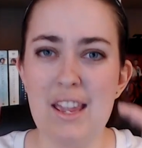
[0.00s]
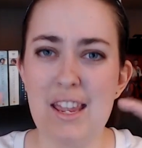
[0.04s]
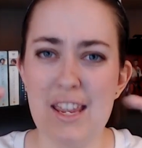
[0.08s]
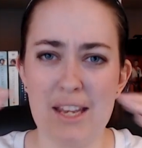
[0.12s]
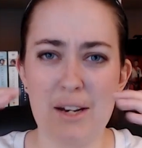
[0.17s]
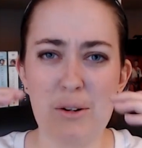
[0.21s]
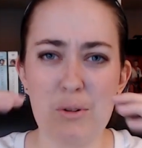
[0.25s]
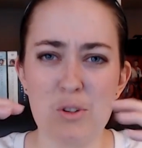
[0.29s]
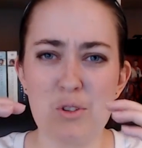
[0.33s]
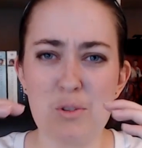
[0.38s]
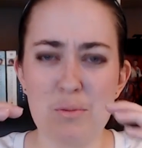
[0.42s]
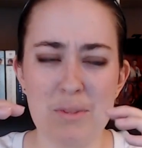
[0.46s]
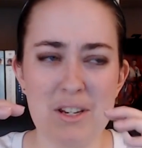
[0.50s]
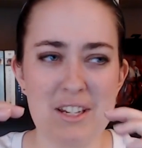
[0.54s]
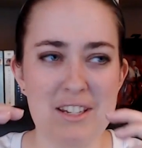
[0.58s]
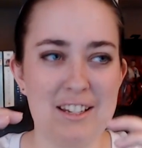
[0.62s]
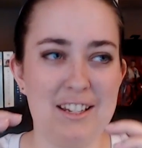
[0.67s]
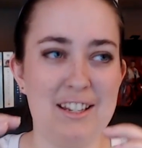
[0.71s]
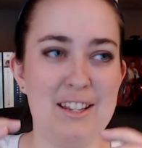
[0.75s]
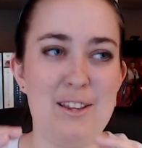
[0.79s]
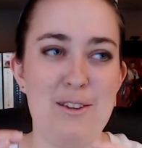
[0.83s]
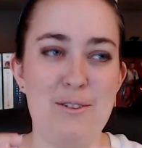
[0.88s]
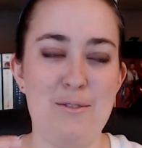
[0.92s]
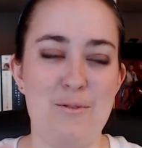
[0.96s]
it always remained a
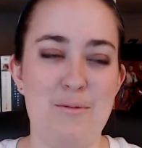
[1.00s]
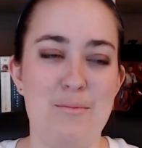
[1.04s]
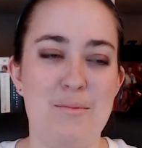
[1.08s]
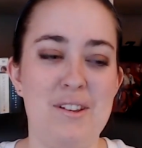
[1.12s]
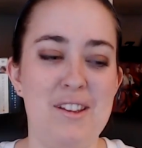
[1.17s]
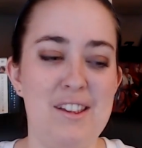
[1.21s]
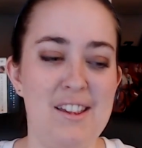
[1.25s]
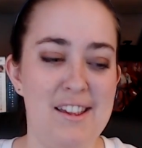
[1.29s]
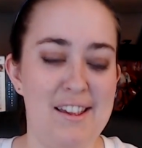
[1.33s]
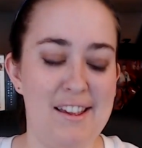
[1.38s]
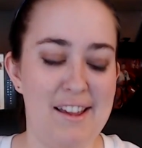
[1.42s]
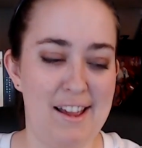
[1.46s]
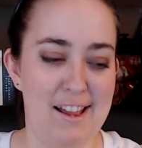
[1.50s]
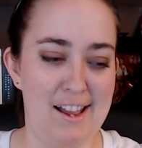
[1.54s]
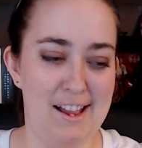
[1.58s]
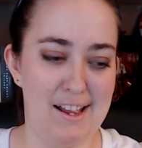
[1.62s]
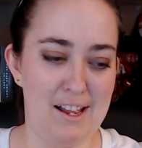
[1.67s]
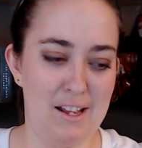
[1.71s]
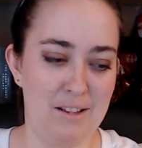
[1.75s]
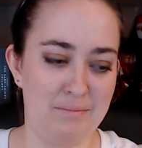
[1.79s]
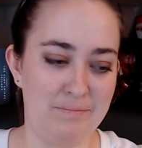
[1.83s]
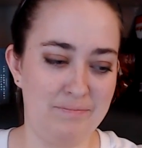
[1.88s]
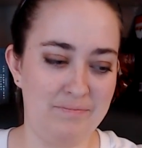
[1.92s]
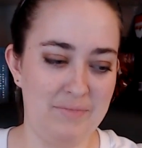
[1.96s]
cube
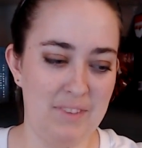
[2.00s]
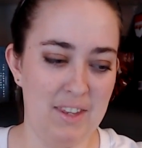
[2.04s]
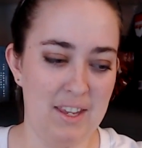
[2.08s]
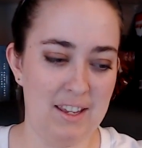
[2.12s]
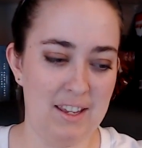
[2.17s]
um,